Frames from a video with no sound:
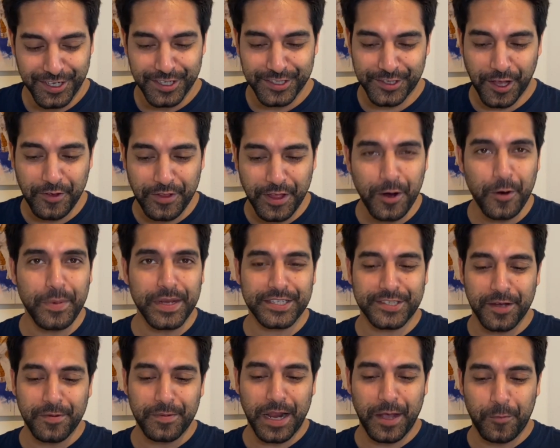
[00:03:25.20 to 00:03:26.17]
so there'll be
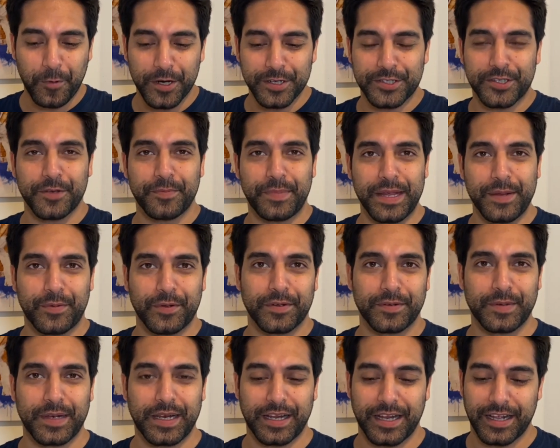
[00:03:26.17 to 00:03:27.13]
some, like one or two people
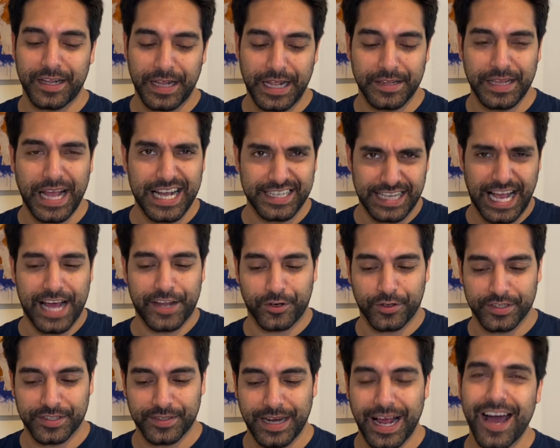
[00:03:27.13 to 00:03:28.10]
like, as
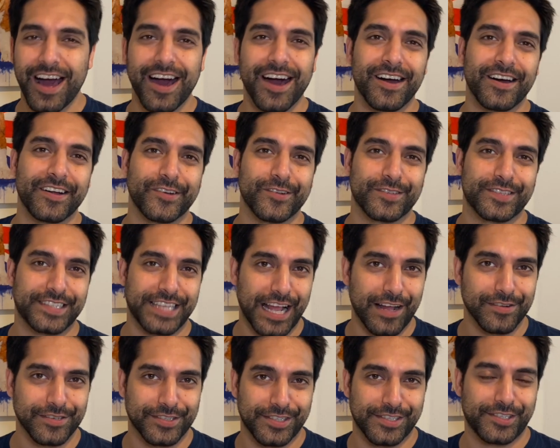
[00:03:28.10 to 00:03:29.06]
adults, like, oh,
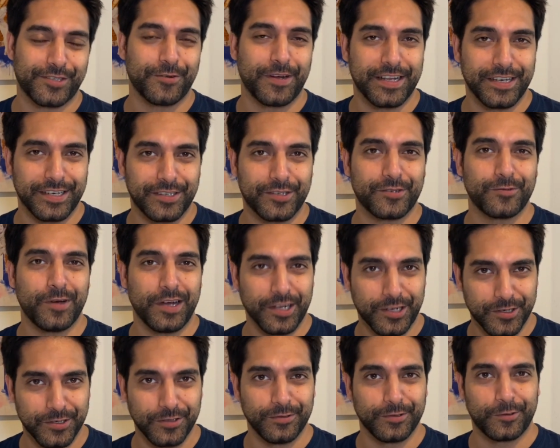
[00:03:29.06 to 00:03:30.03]
nostalgia, it's quite, quite
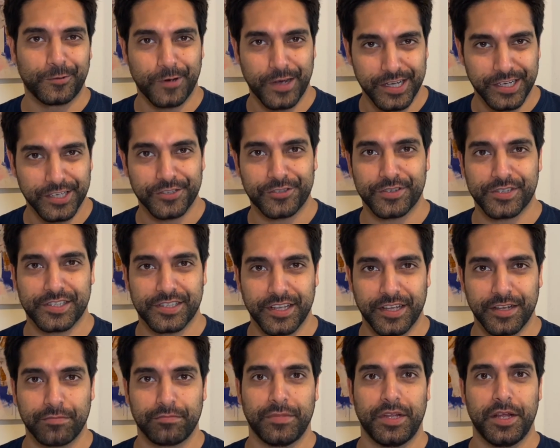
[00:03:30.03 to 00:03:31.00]
cool, quite
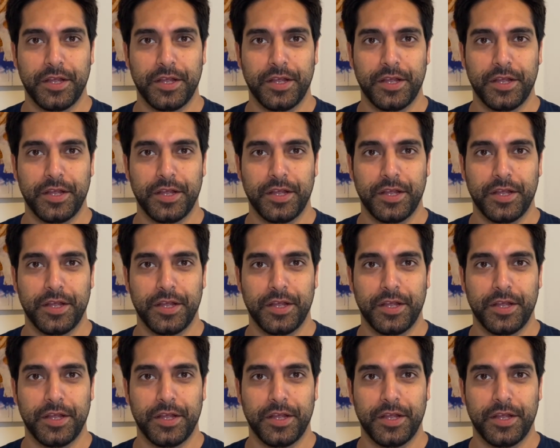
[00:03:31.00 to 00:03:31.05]
interesting.